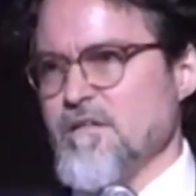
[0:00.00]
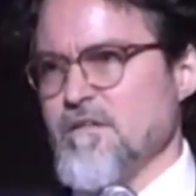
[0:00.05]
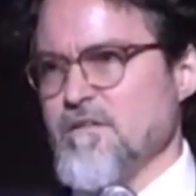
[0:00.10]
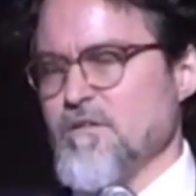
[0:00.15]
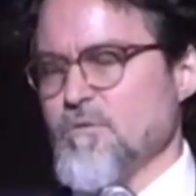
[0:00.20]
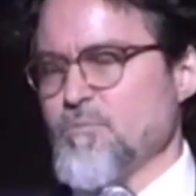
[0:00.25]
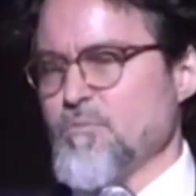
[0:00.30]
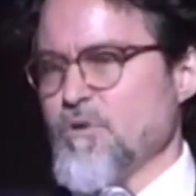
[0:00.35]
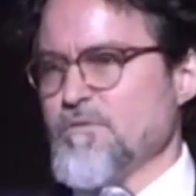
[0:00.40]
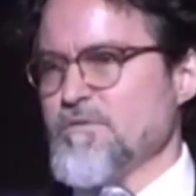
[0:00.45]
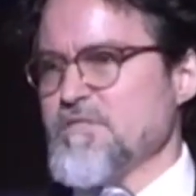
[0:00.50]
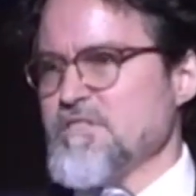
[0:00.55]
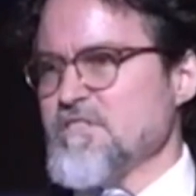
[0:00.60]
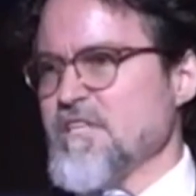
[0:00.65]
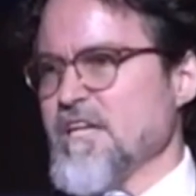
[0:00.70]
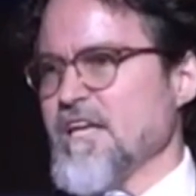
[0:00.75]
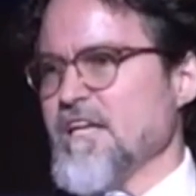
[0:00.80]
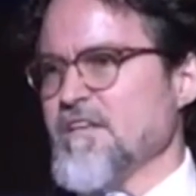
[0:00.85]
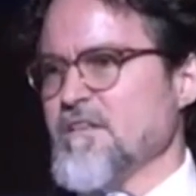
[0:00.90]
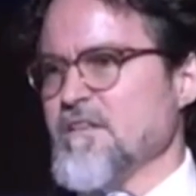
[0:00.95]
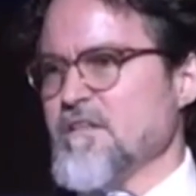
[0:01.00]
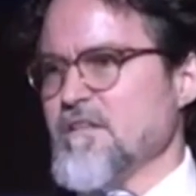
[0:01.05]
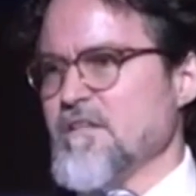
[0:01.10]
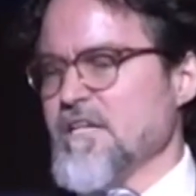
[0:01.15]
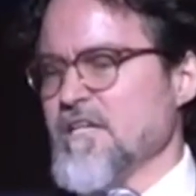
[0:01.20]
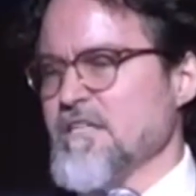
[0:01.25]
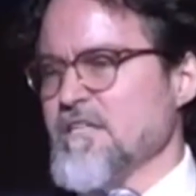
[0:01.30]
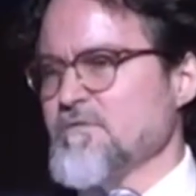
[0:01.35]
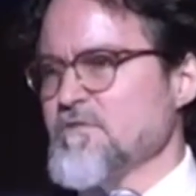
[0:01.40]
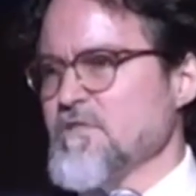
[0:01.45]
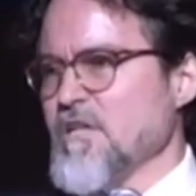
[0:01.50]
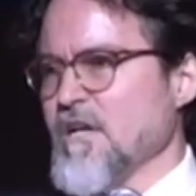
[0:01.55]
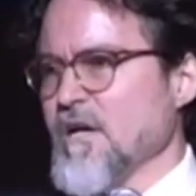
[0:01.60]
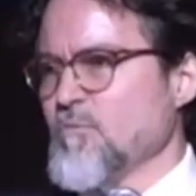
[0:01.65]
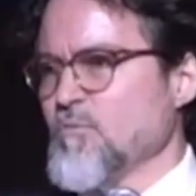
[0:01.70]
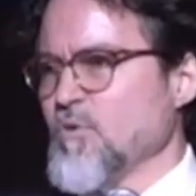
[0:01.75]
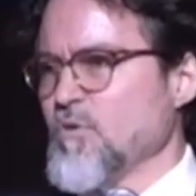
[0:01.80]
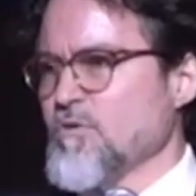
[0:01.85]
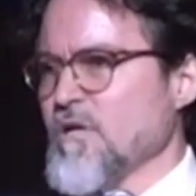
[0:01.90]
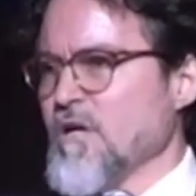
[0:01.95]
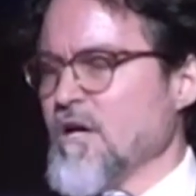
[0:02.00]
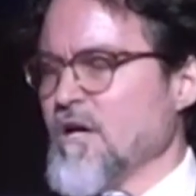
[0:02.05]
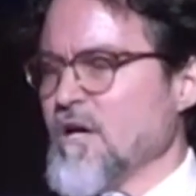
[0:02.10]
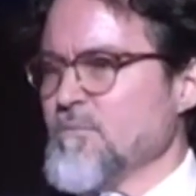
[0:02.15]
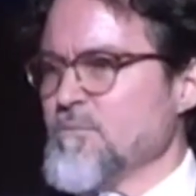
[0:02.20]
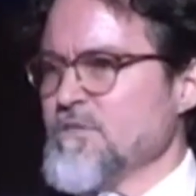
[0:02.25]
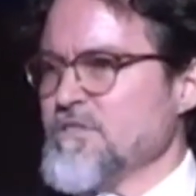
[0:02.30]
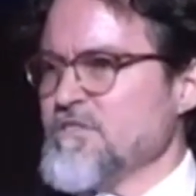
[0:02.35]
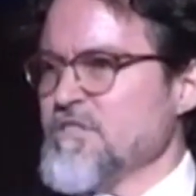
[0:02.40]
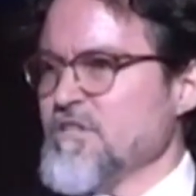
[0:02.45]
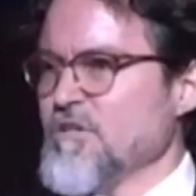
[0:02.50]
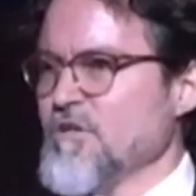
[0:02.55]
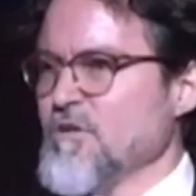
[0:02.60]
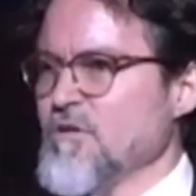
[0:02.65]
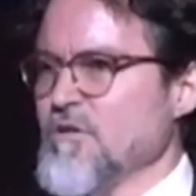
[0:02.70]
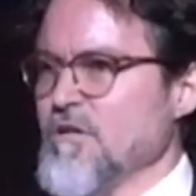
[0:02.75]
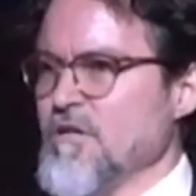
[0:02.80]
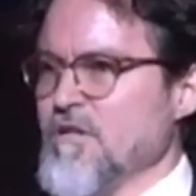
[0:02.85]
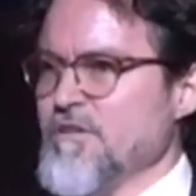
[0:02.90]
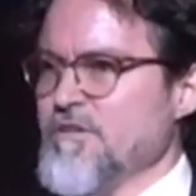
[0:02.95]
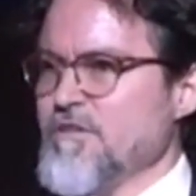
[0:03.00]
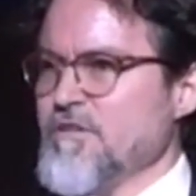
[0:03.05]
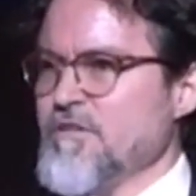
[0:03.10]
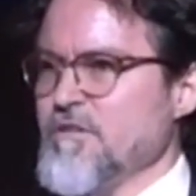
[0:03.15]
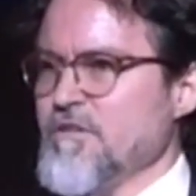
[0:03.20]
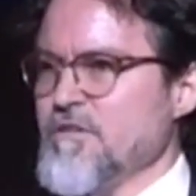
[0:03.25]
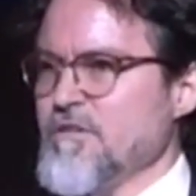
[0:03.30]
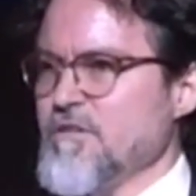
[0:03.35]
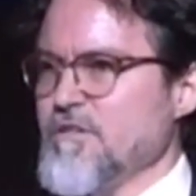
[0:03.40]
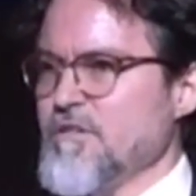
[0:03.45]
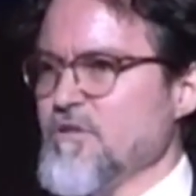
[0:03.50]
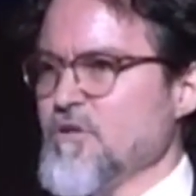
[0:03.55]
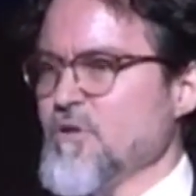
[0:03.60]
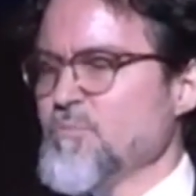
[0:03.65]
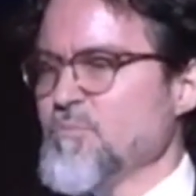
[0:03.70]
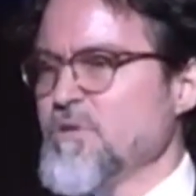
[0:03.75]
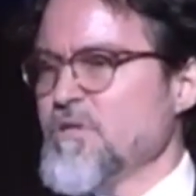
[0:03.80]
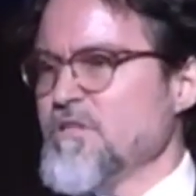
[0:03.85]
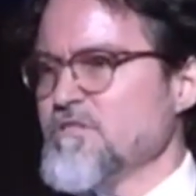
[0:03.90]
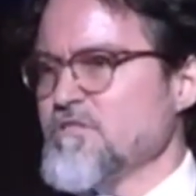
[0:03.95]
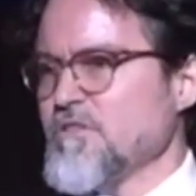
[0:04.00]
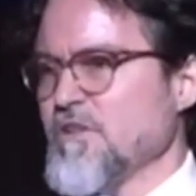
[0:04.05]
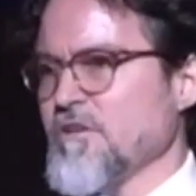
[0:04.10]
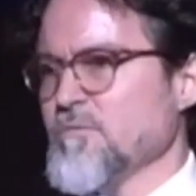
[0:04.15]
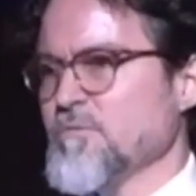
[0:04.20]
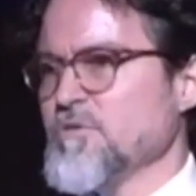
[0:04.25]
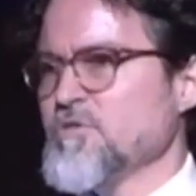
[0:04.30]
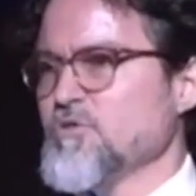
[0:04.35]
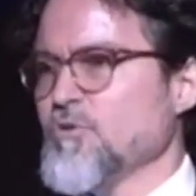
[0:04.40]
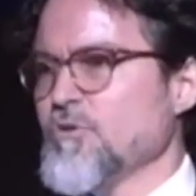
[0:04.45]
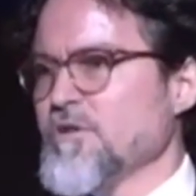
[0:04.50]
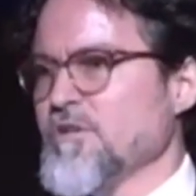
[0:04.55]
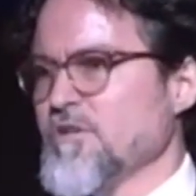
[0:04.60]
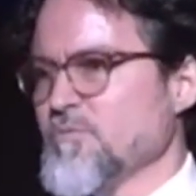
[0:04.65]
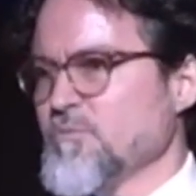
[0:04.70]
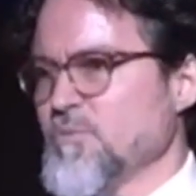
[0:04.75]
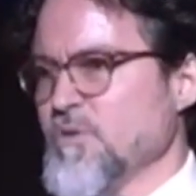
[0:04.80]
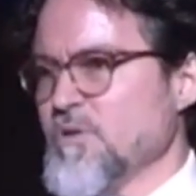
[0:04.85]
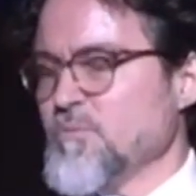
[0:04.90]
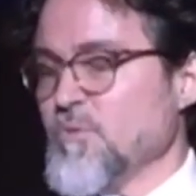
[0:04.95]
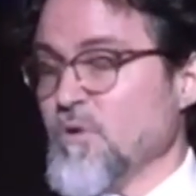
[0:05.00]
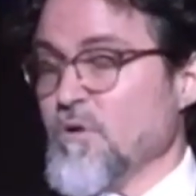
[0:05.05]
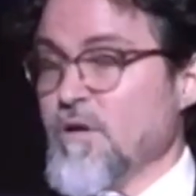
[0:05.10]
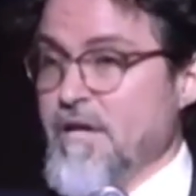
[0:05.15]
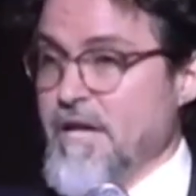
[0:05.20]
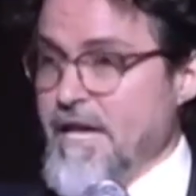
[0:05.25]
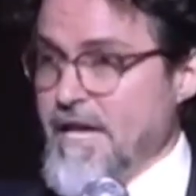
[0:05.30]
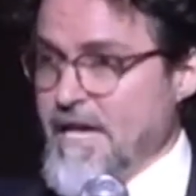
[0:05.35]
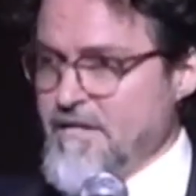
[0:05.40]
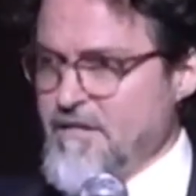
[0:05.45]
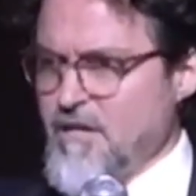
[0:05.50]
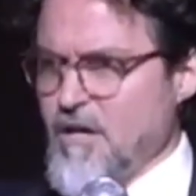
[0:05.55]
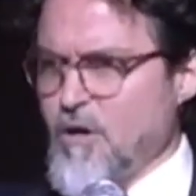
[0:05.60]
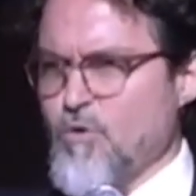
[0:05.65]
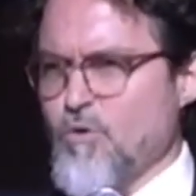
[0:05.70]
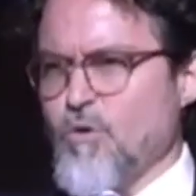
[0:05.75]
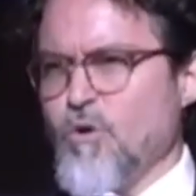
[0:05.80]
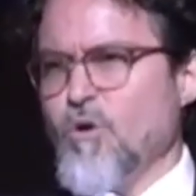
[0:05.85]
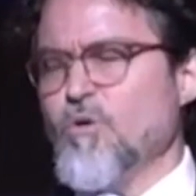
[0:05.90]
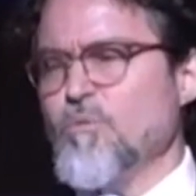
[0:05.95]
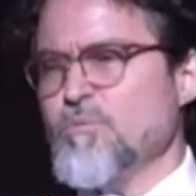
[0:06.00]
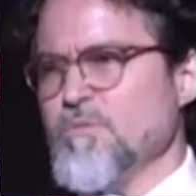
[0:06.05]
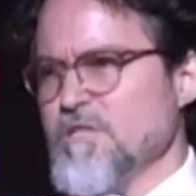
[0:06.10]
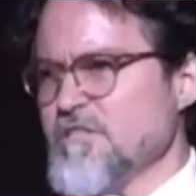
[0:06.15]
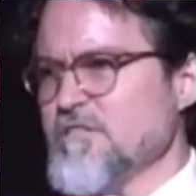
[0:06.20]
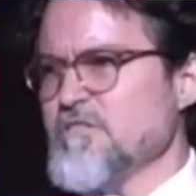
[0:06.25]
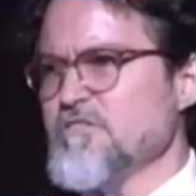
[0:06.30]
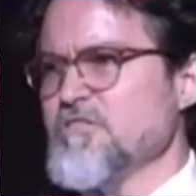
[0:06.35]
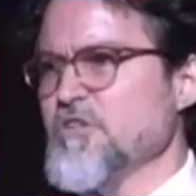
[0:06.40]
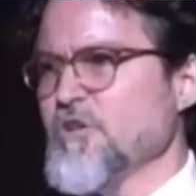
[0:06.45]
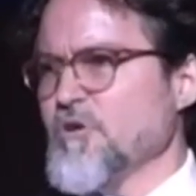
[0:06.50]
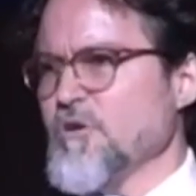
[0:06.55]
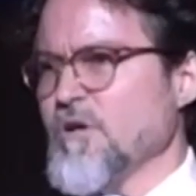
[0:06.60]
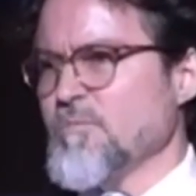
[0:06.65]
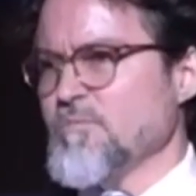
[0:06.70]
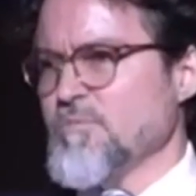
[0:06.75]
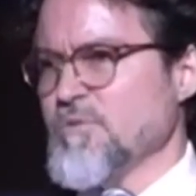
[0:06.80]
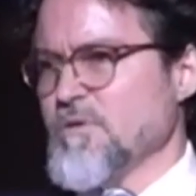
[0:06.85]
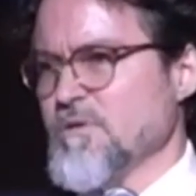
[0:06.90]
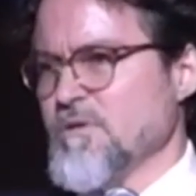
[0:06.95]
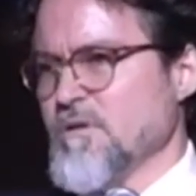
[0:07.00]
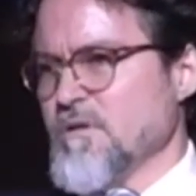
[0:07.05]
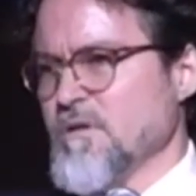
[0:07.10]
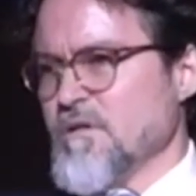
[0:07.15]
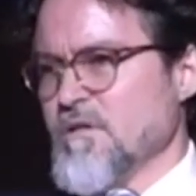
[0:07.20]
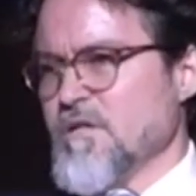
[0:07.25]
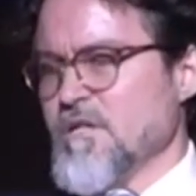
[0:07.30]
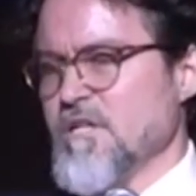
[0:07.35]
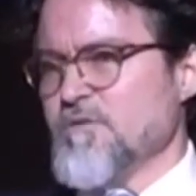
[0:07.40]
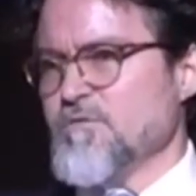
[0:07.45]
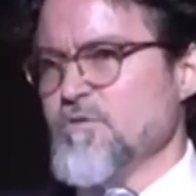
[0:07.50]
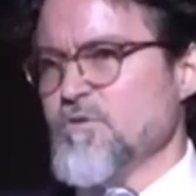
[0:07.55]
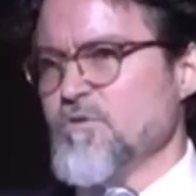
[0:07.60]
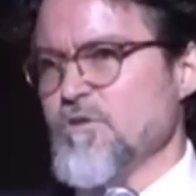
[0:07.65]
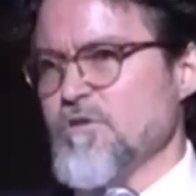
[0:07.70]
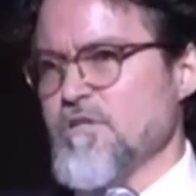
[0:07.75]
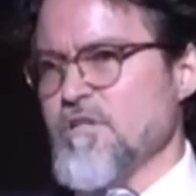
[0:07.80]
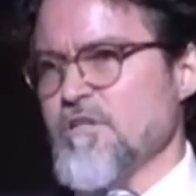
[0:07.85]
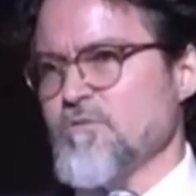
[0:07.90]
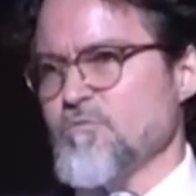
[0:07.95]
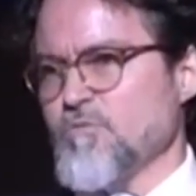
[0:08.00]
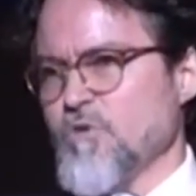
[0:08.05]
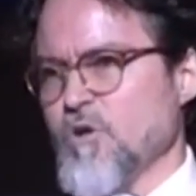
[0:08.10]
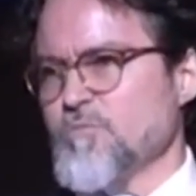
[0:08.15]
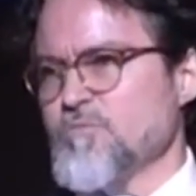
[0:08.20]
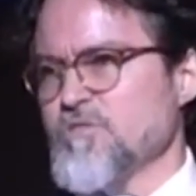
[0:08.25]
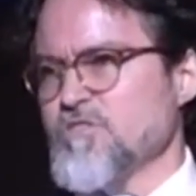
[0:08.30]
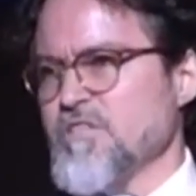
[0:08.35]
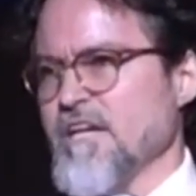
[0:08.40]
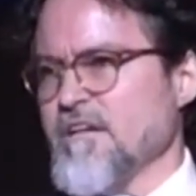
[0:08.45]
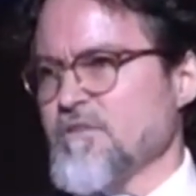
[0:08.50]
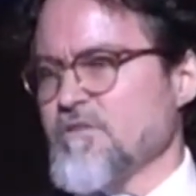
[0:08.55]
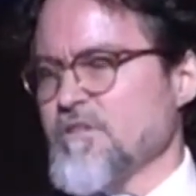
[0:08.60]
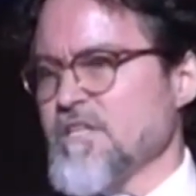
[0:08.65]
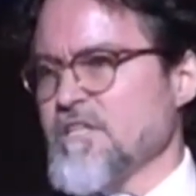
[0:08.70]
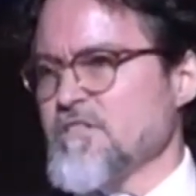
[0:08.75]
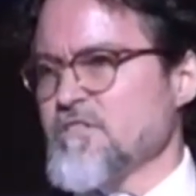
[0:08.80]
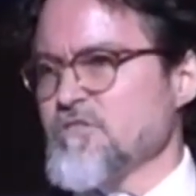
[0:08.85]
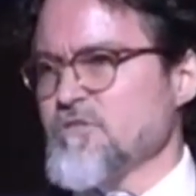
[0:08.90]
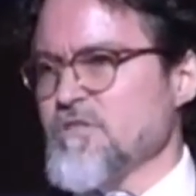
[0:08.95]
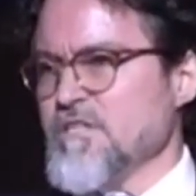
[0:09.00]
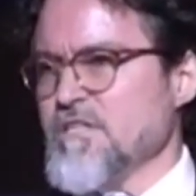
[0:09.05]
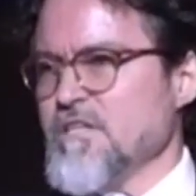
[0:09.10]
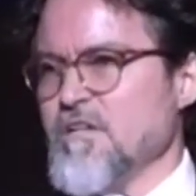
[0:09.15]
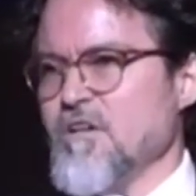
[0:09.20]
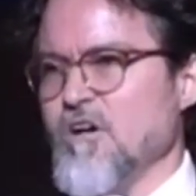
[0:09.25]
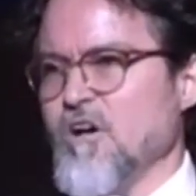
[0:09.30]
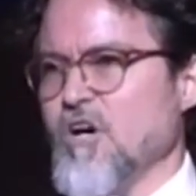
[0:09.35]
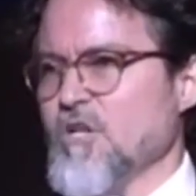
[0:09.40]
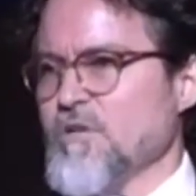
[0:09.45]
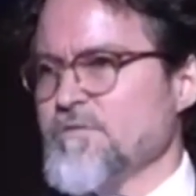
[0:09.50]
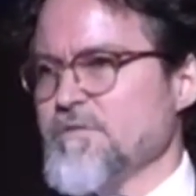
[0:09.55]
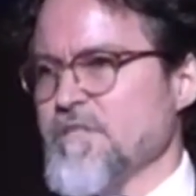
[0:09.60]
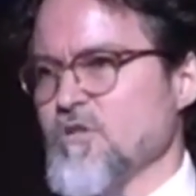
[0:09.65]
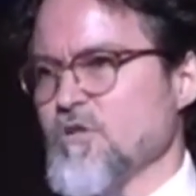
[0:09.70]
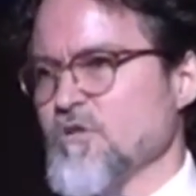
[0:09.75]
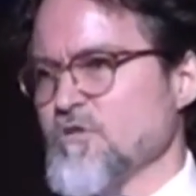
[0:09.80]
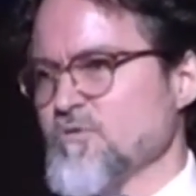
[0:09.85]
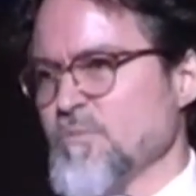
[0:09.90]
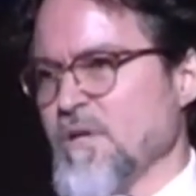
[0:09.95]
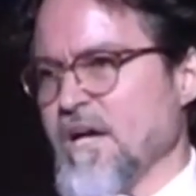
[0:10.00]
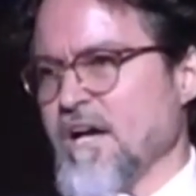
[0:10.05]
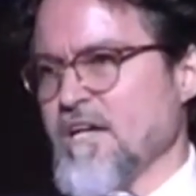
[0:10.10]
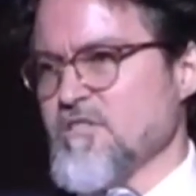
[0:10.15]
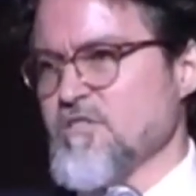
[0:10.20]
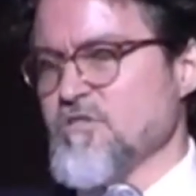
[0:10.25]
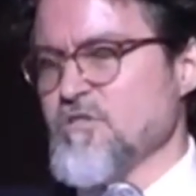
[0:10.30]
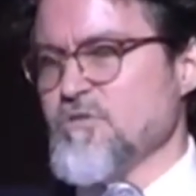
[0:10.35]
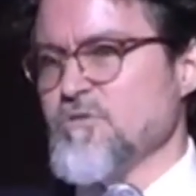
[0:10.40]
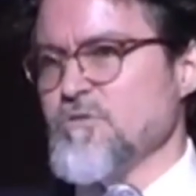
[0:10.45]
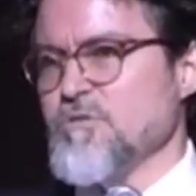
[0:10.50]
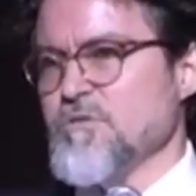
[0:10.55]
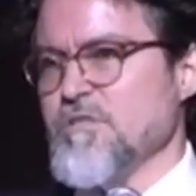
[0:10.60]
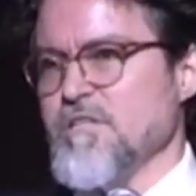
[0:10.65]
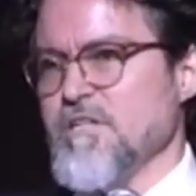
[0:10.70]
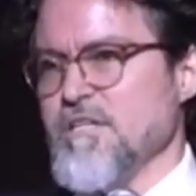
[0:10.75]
The Prophet said the end of time won't come until the Europeans are the majority of people. And Rome is Europe. If you look at Rome's sacred history, all of it goes back to the